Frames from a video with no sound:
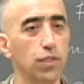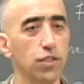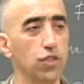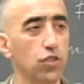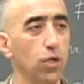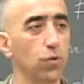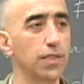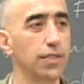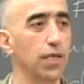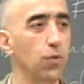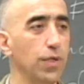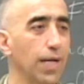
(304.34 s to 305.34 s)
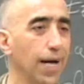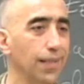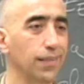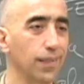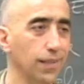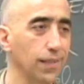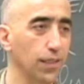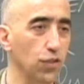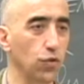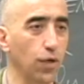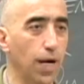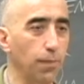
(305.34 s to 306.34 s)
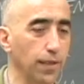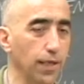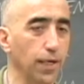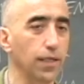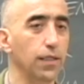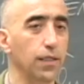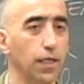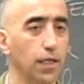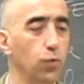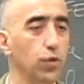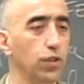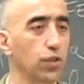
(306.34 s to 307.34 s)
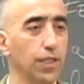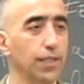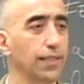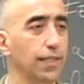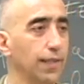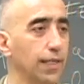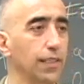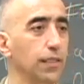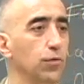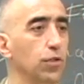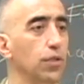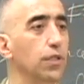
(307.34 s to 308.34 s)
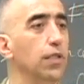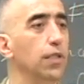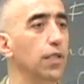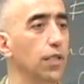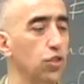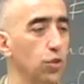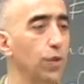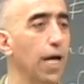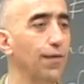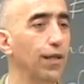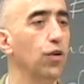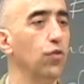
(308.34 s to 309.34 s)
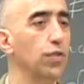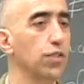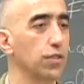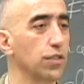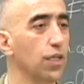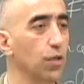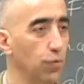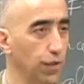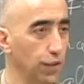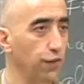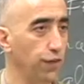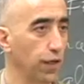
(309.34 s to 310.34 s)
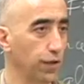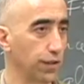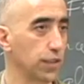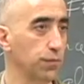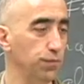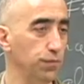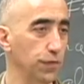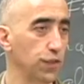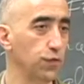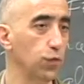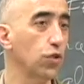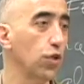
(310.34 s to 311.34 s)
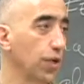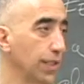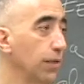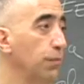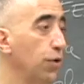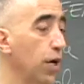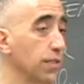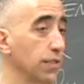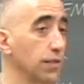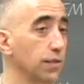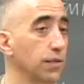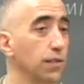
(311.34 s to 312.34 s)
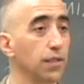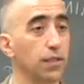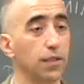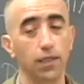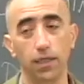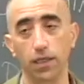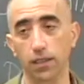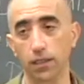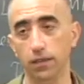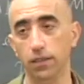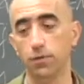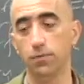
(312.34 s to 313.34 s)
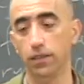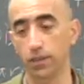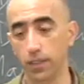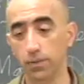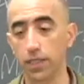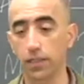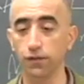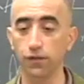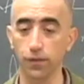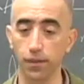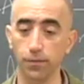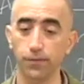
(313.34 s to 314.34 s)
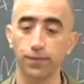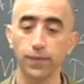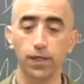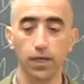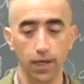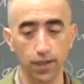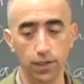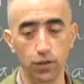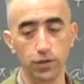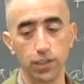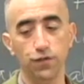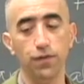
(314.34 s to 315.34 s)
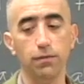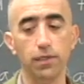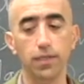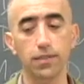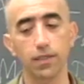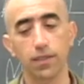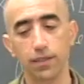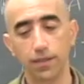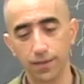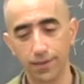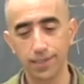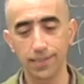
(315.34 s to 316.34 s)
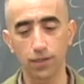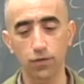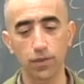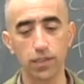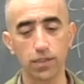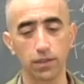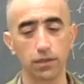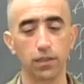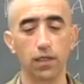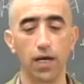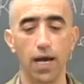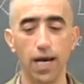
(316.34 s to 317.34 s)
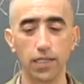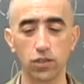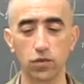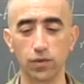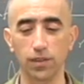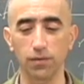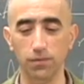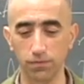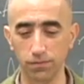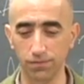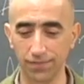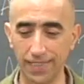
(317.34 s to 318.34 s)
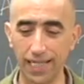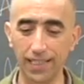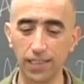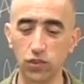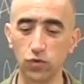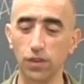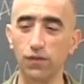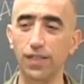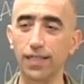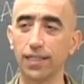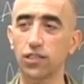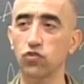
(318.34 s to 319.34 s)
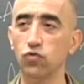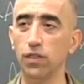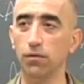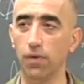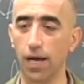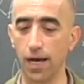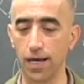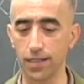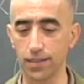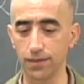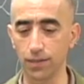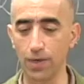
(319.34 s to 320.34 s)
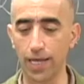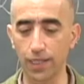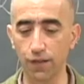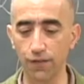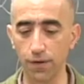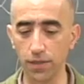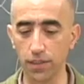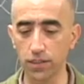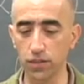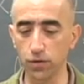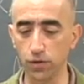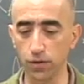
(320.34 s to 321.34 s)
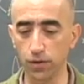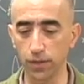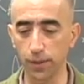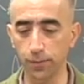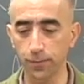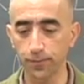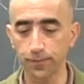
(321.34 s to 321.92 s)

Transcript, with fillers: reasons always say we are under here and you're up there, and we're not going to take that anymore. And so we have our own reasons. Well, they follow this, this Foucaultian process, and, and it's been liberating for them. Uh, this feminist disagrees as to the, taking it to the very extreme as the radical feminists do. Okay?